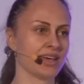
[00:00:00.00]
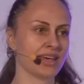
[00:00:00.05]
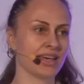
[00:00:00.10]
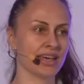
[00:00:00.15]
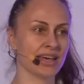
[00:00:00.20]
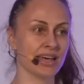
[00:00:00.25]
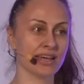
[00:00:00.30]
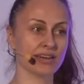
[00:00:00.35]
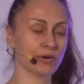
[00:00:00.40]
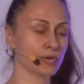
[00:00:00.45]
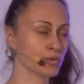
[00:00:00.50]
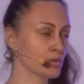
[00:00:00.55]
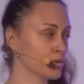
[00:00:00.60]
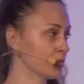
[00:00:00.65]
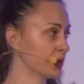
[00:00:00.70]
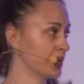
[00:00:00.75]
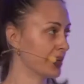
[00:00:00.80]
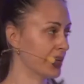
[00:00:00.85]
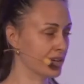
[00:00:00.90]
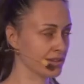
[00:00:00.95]
and also
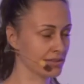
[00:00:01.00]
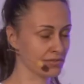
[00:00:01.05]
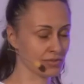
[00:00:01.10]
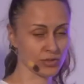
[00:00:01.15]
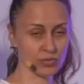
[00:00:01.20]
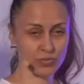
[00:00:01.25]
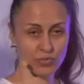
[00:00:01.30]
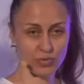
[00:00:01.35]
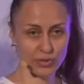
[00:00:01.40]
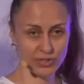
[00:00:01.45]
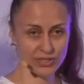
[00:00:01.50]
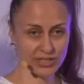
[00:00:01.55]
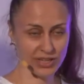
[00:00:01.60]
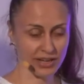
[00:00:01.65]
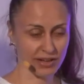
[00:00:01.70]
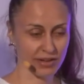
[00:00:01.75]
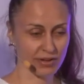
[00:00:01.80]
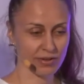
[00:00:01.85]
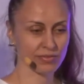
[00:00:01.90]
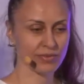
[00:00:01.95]
it supports
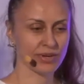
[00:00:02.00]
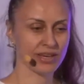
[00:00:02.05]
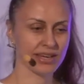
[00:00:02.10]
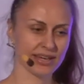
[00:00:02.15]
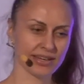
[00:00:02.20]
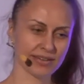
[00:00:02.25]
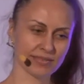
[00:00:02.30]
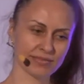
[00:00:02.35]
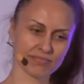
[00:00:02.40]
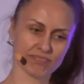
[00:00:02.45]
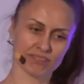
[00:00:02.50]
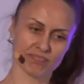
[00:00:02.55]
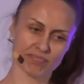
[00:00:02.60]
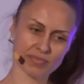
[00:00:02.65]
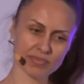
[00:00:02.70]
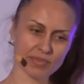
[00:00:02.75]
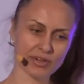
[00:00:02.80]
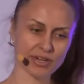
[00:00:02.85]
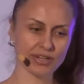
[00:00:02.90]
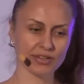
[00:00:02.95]
Helm, and
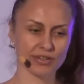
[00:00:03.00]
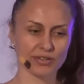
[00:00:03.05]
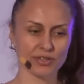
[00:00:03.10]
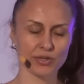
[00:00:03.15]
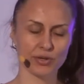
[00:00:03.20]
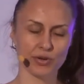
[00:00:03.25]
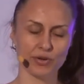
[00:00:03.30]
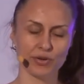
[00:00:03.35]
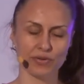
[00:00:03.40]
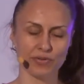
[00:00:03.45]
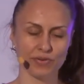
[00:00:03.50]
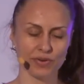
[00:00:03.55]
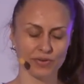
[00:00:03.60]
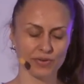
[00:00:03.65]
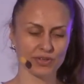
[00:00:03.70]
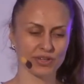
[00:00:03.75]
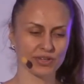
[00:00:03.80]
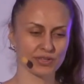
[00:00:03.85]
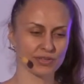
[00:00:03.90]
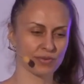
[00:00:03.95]
we're going to show you a few
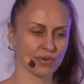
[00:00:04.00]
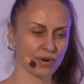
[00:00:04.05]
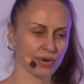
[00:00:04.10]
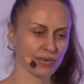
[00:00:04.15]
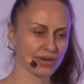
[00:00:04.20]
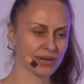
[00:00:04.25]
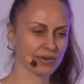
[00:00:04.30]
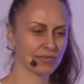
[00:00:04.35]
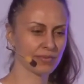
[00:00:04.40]
things around it,